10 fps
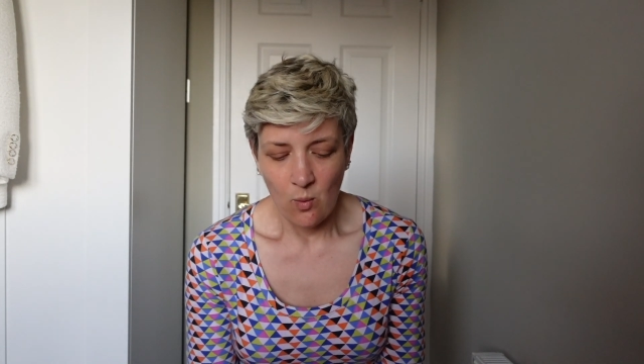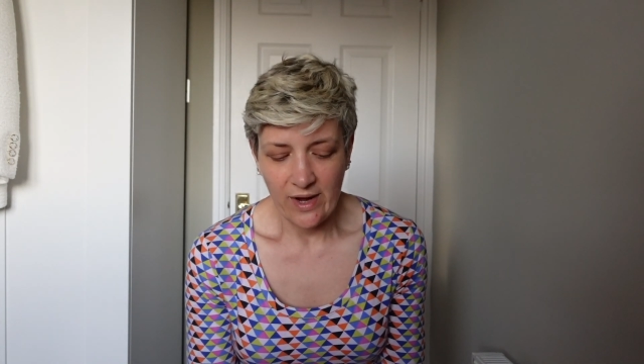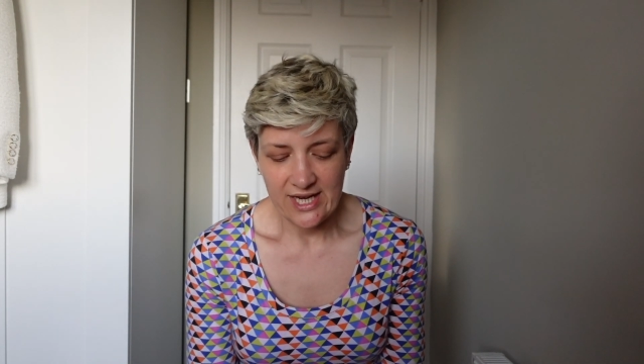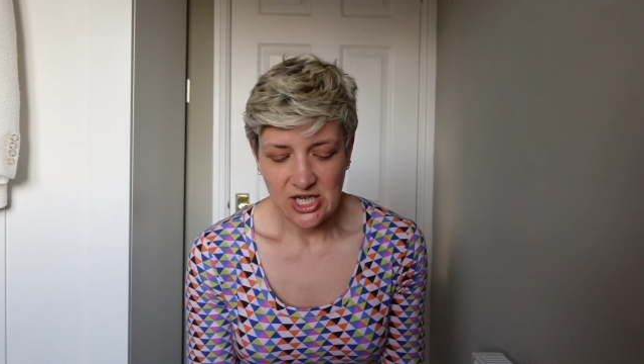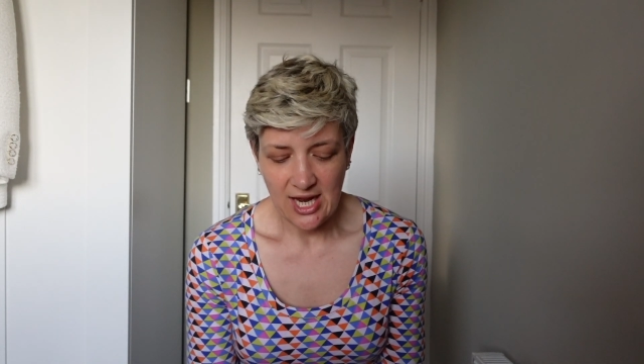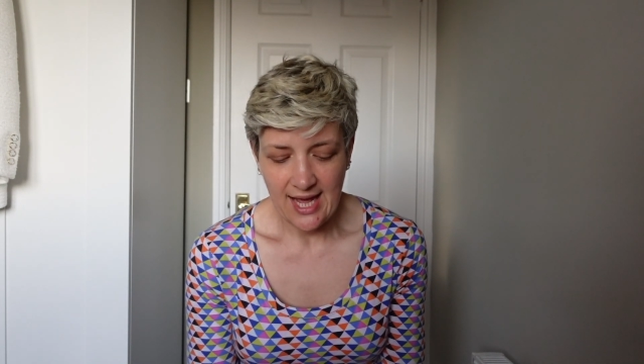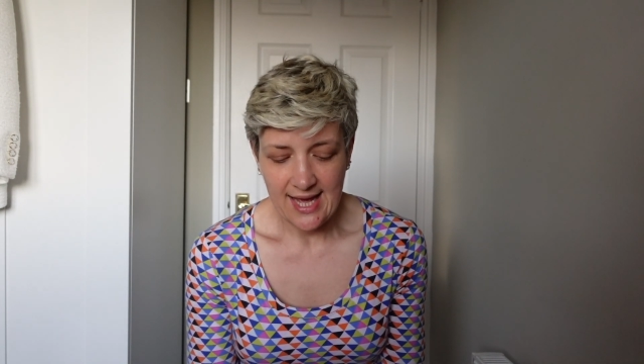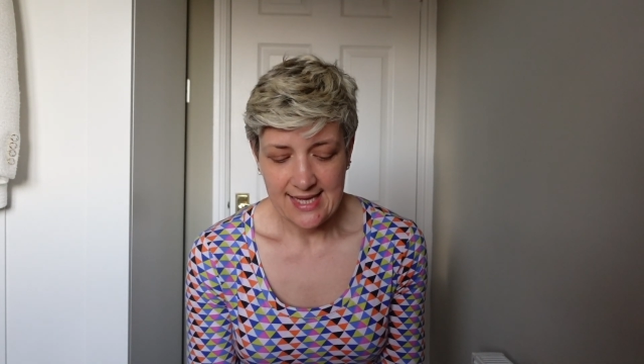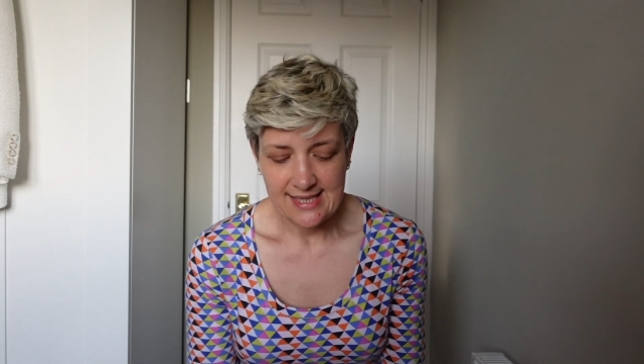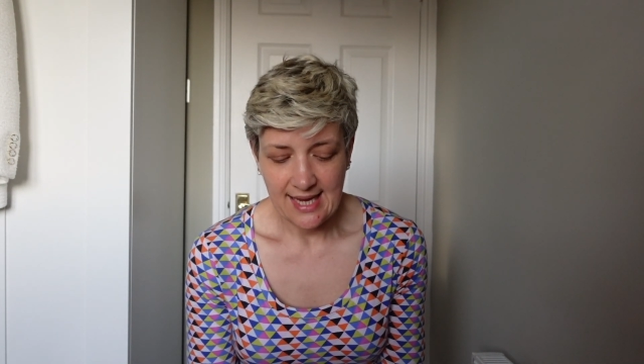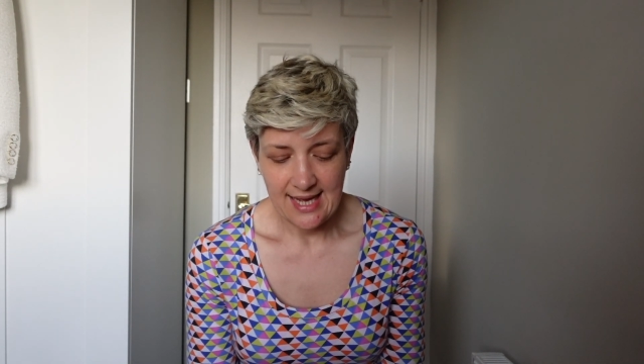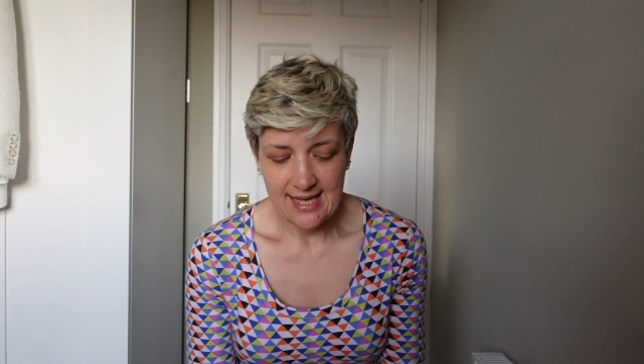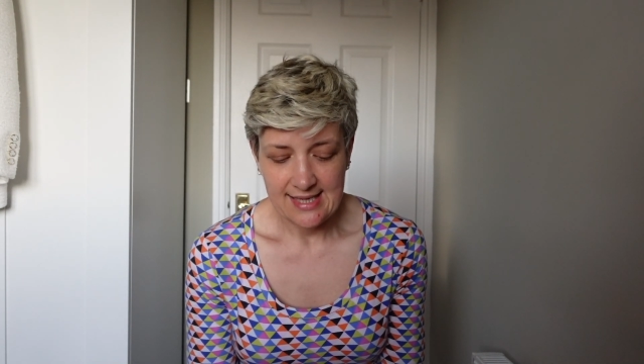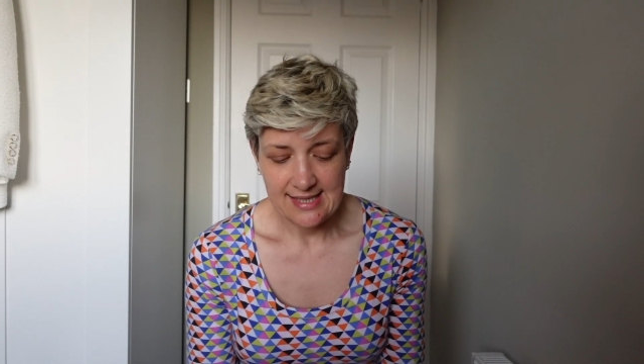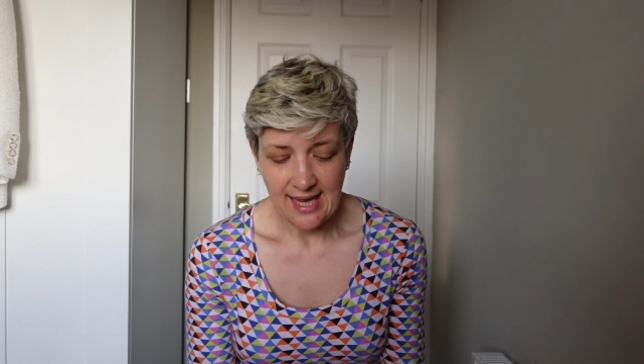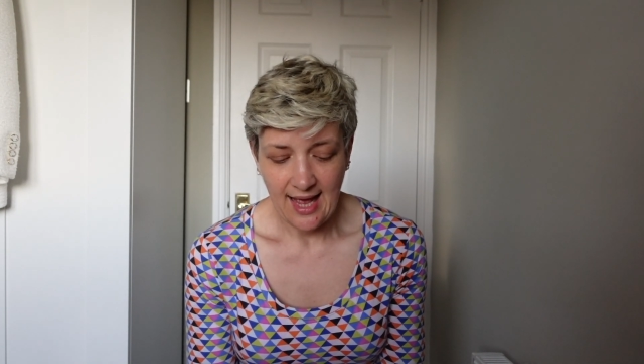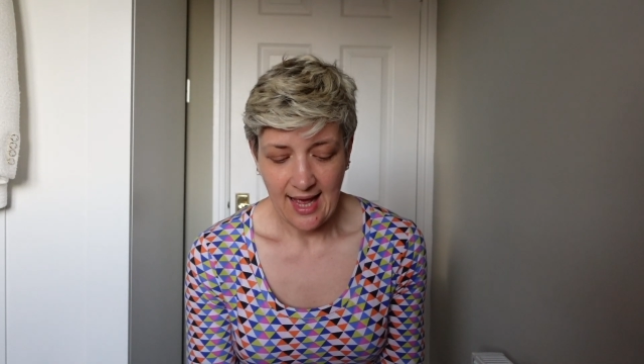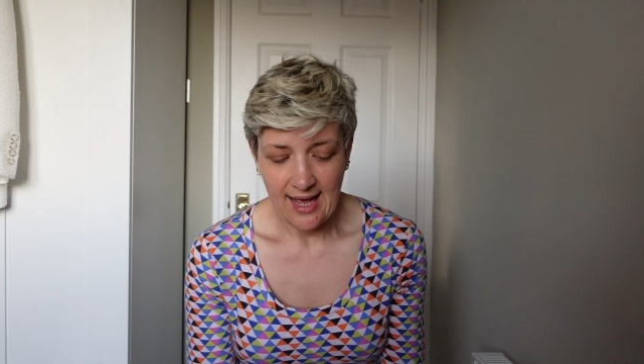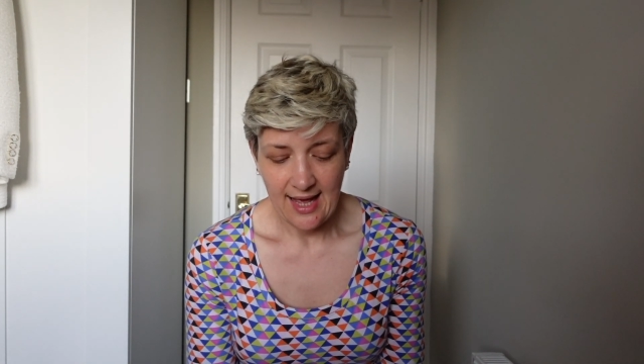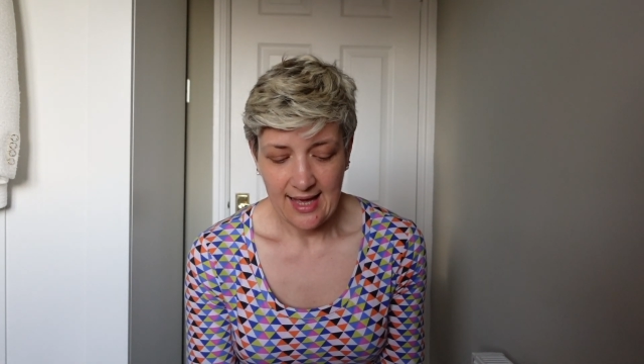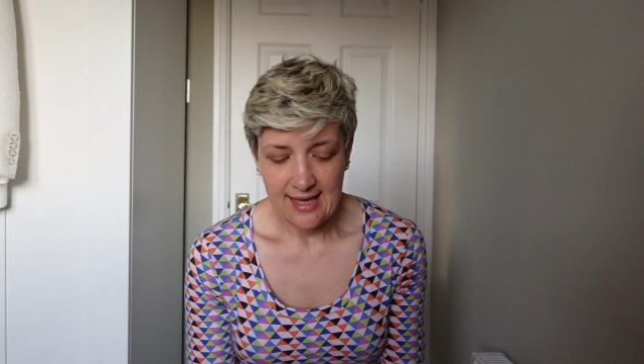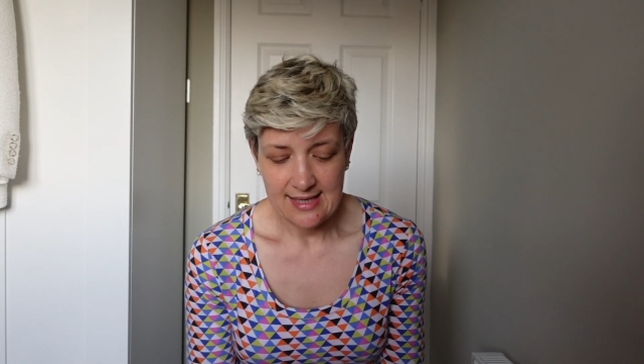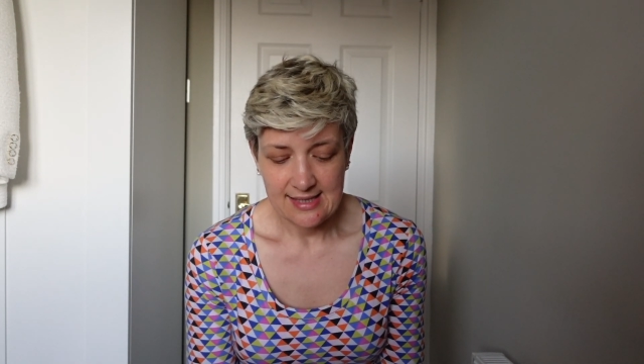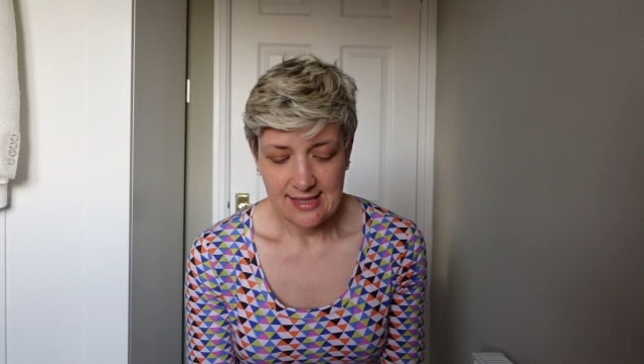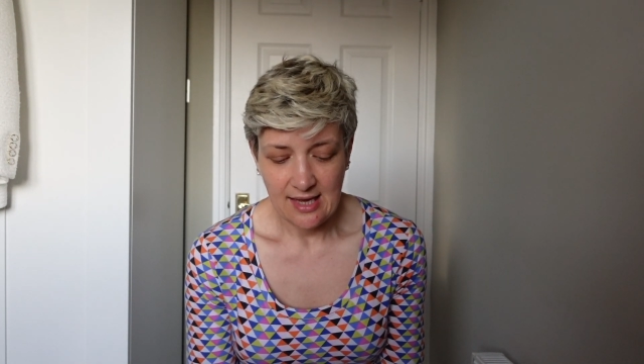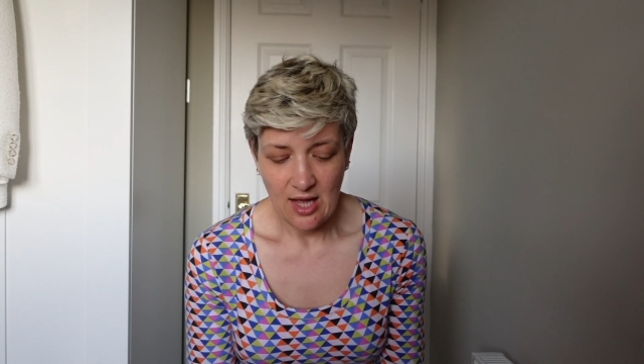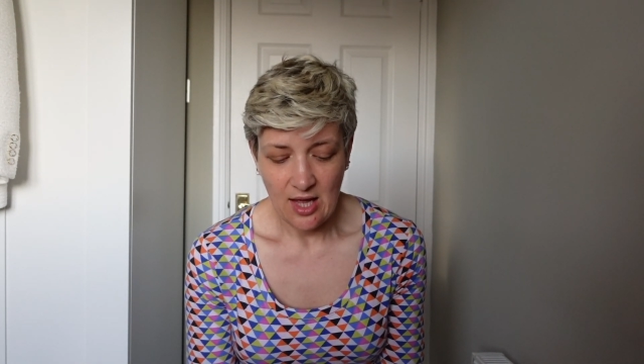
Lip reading: which is a size,